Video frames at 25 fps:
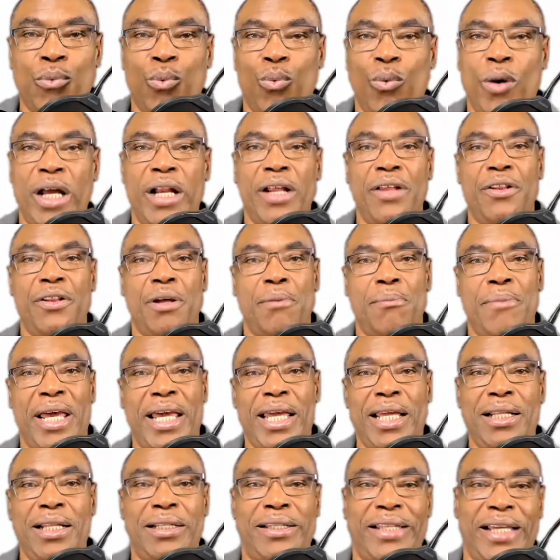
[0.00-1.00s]
one of the
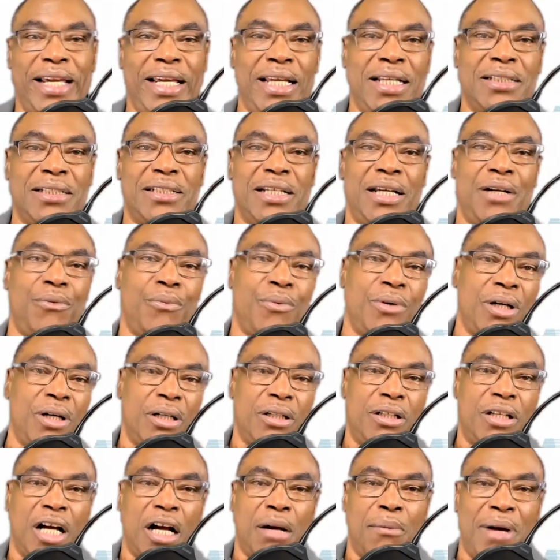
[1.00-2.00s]
main things, and we're
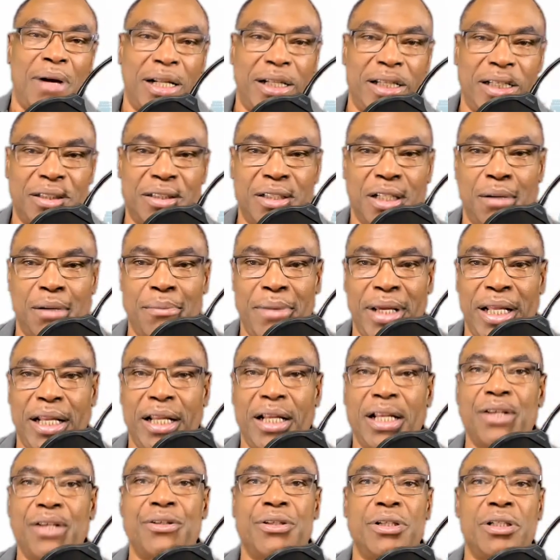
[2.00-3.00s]
going to talk about this in a
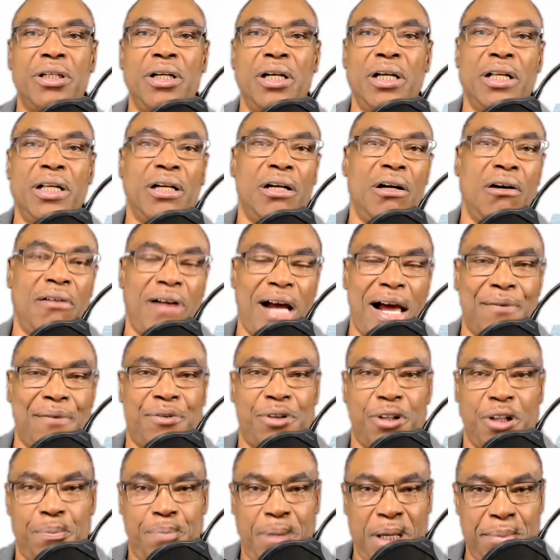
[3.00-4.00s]
minute, is you're going to go
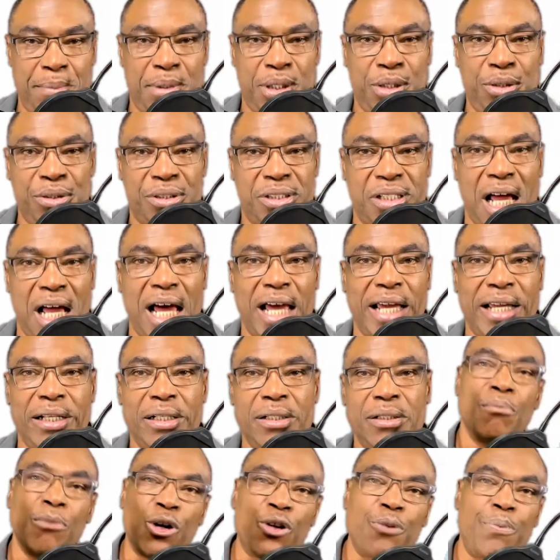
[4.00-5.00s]
after the people who sign.
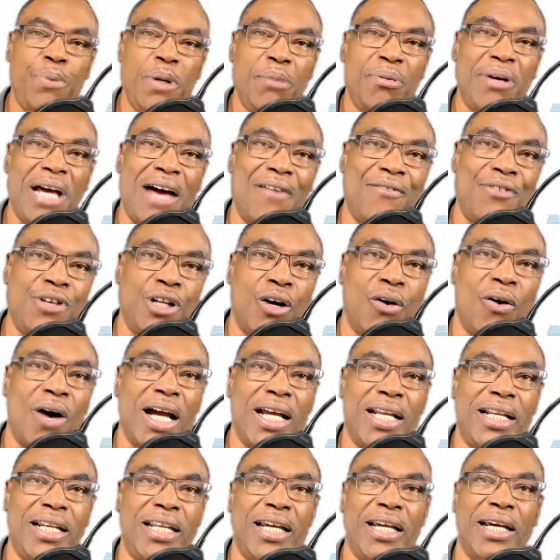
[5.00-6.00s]
Most people have no
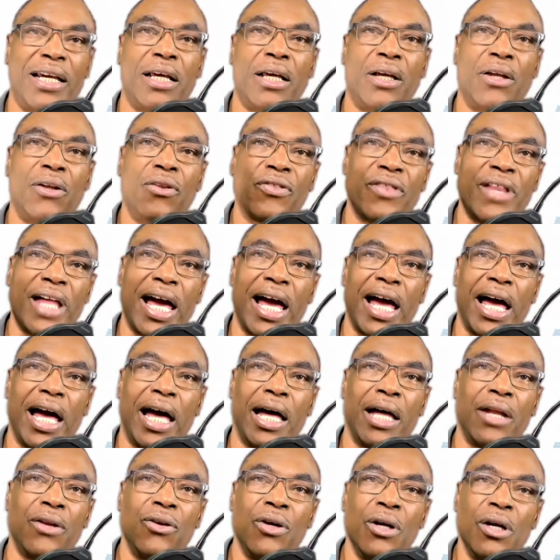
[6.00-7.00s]
idea
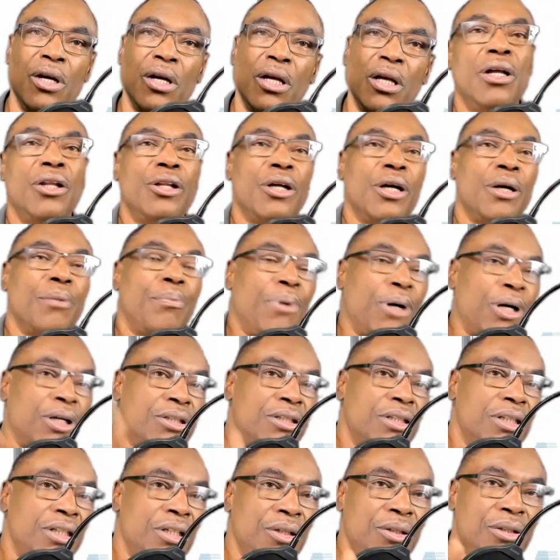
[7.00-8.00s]
that the
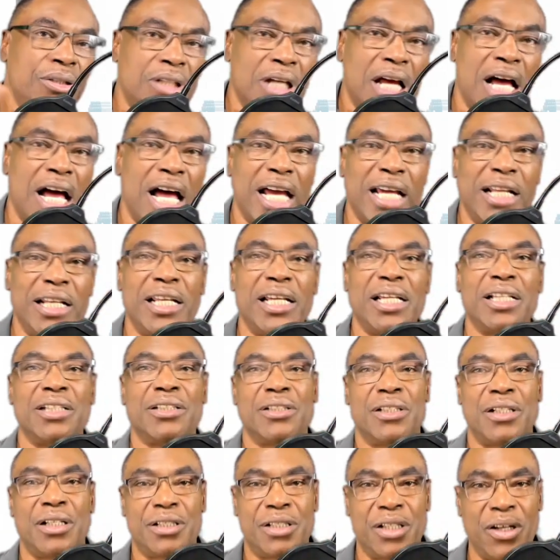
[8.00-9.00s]
person who signed is
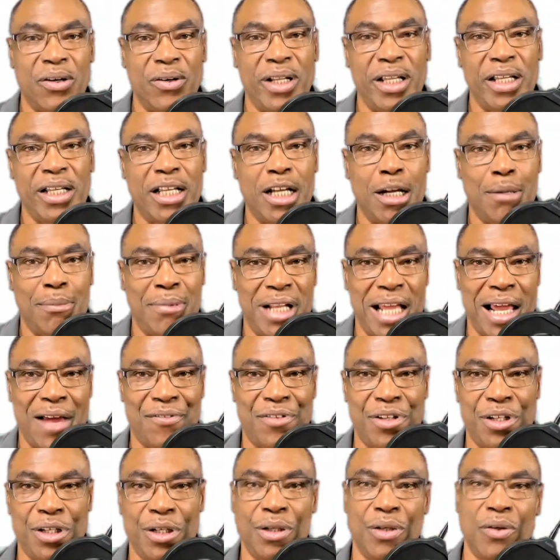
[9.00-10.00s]
an attorney coming
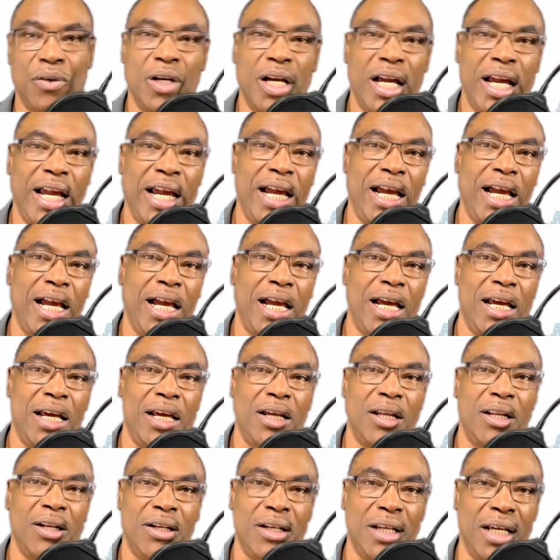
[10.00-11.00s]
after you.
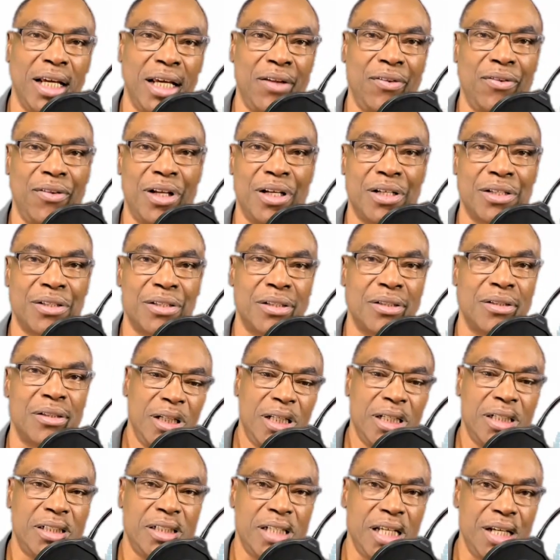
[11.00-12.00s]
And in this
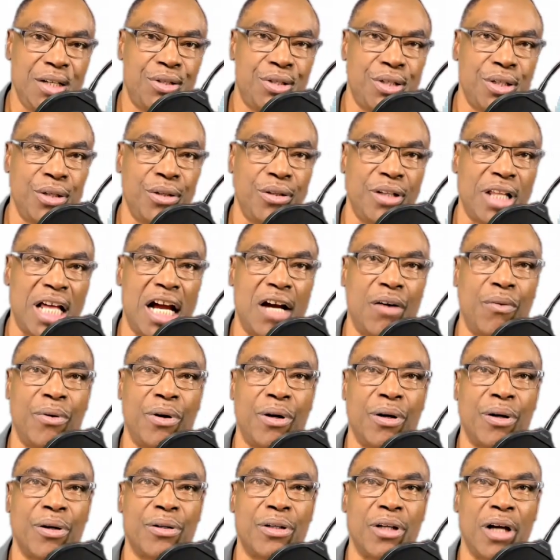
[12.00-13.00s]
this issue that
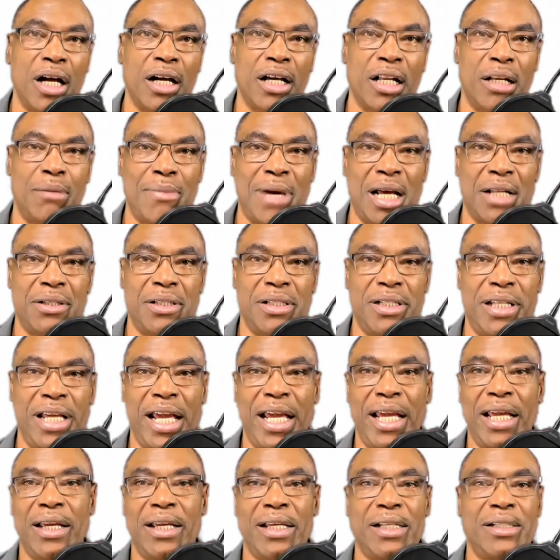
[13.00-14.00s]
we're talking about
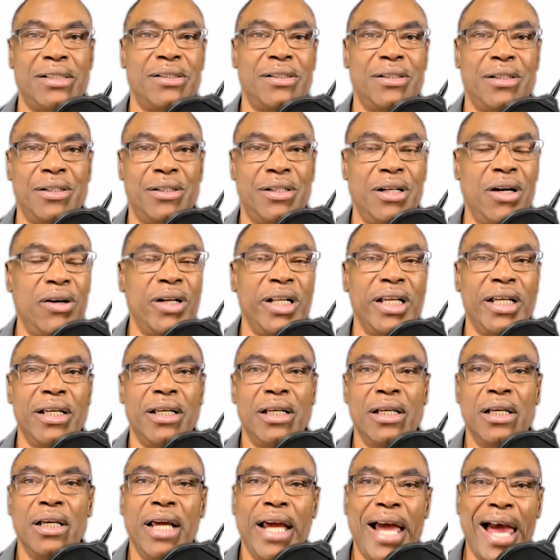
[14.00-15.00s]
today, it's an attorney
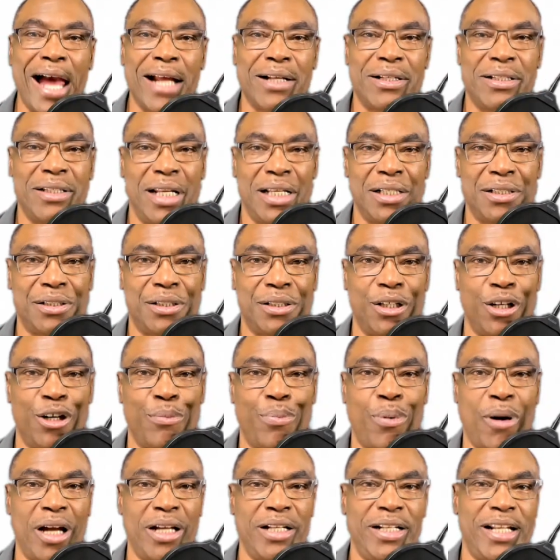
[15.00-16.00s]
acting as a
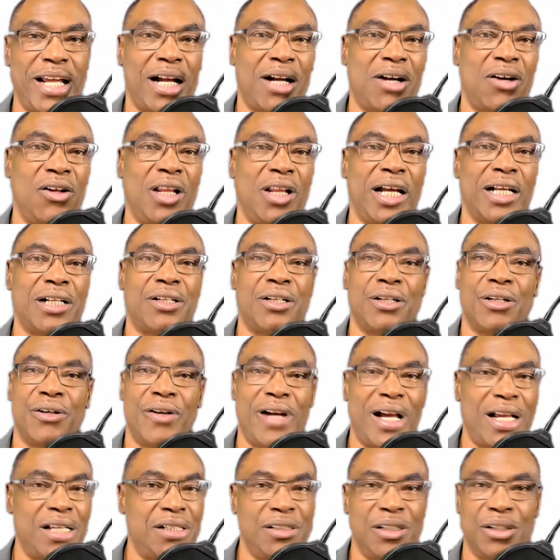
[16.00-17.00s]
third party debt collector
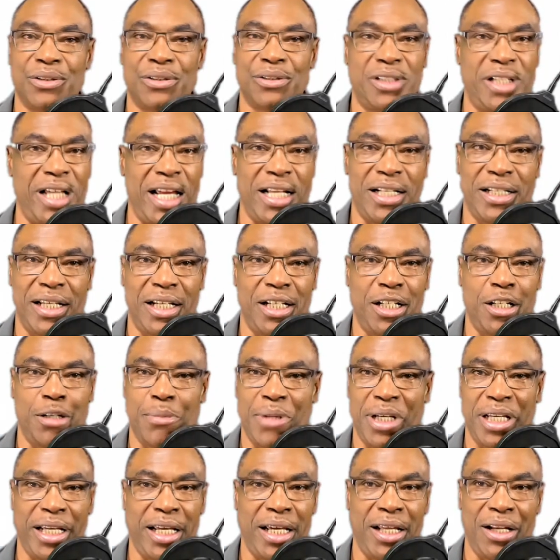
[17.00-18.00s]
who has no standing to
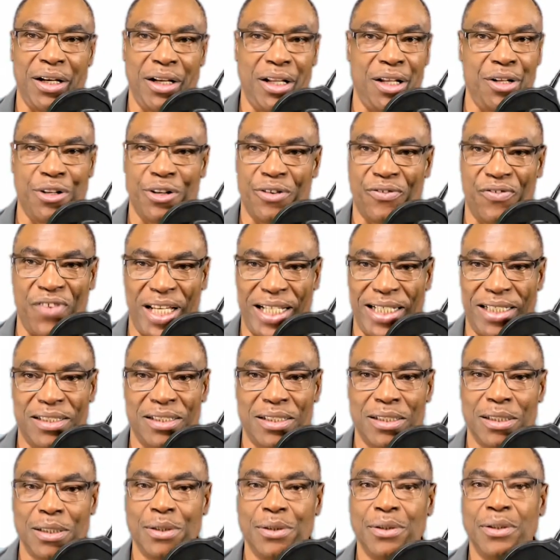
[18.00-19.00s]
be getting in your
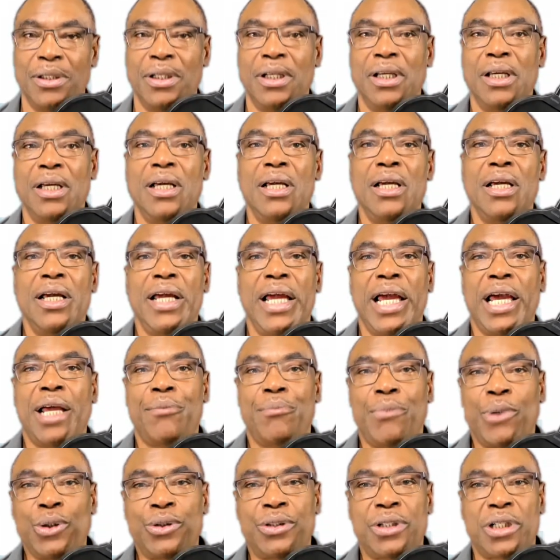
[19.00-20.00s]
face.
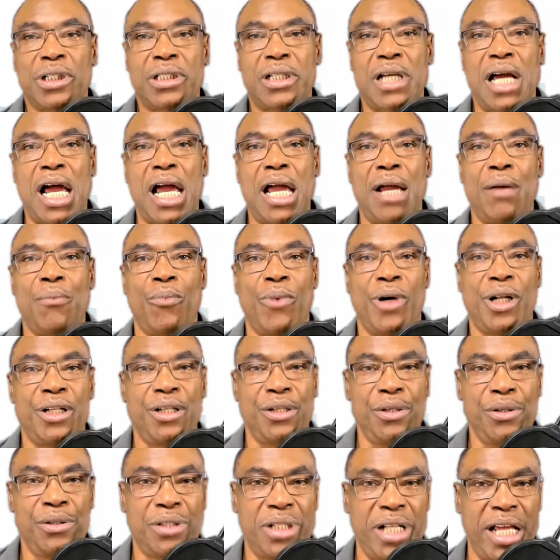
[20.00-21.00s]
And most of the time, when
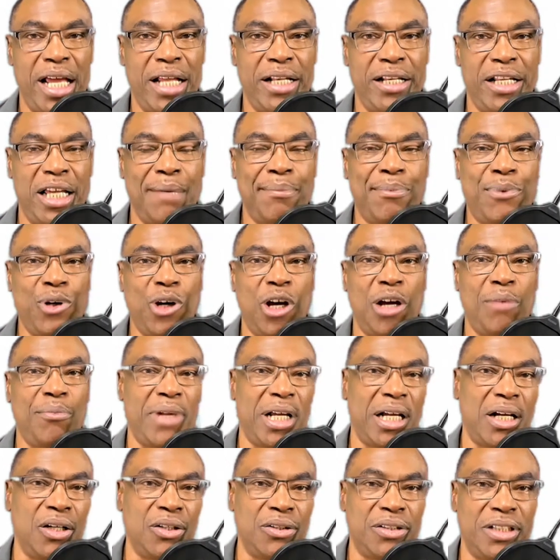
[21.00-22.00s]
you stand up to them,
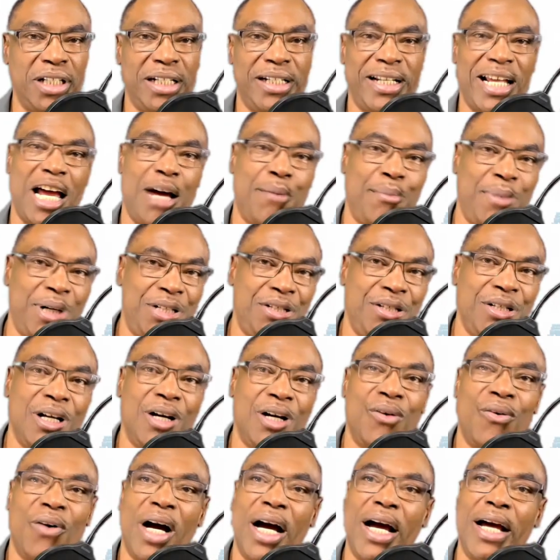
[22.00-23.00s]
they go sit down. But you
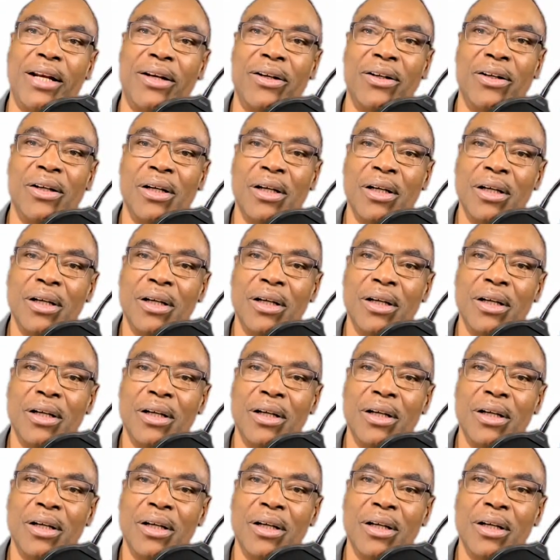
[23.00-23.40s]
know what?